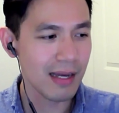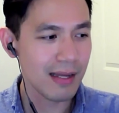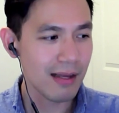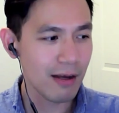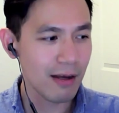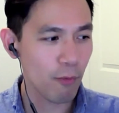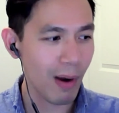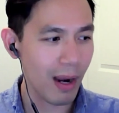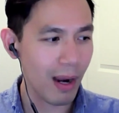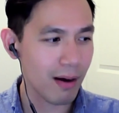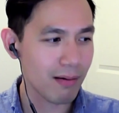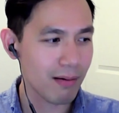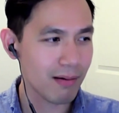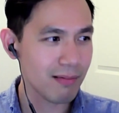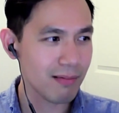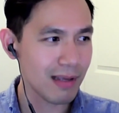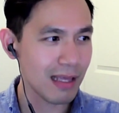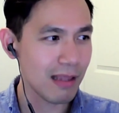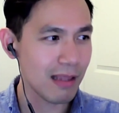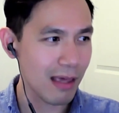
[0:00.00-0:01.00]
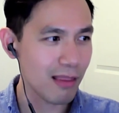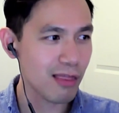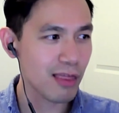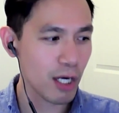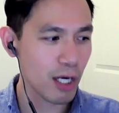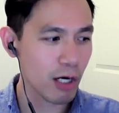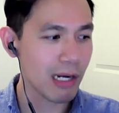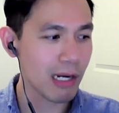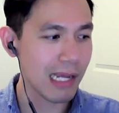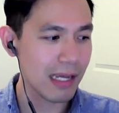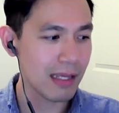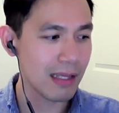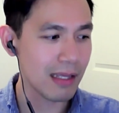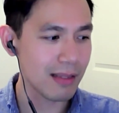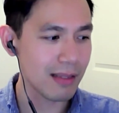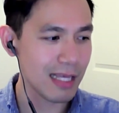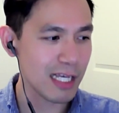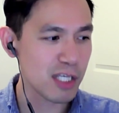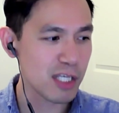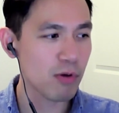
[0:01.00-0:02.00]
where in theory,
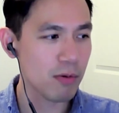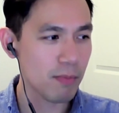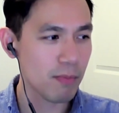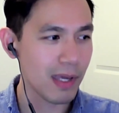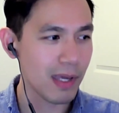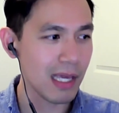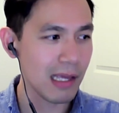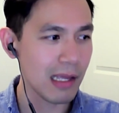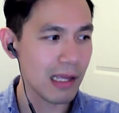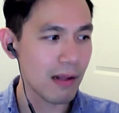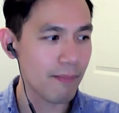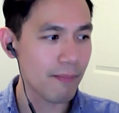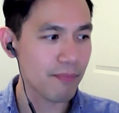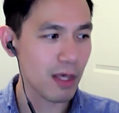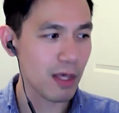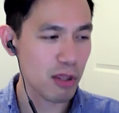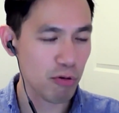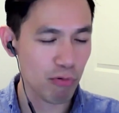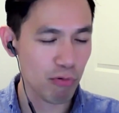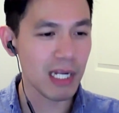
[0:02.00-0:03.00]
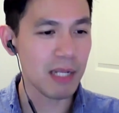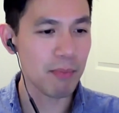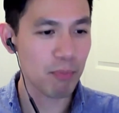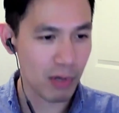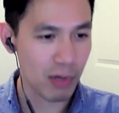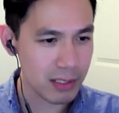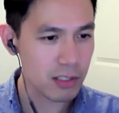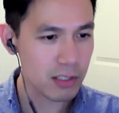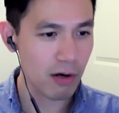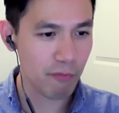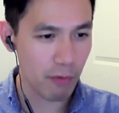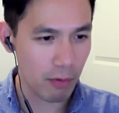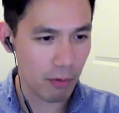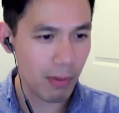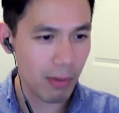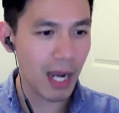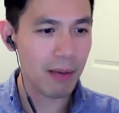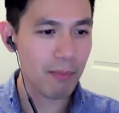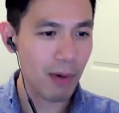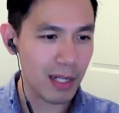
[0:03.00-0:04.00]
this would be the 3D printer for
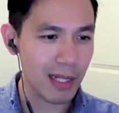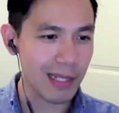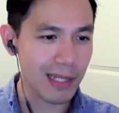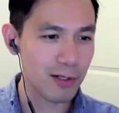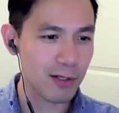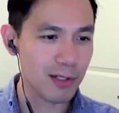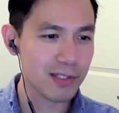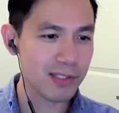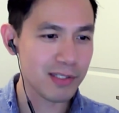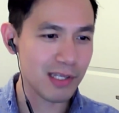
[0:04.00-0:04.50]
biomolecules,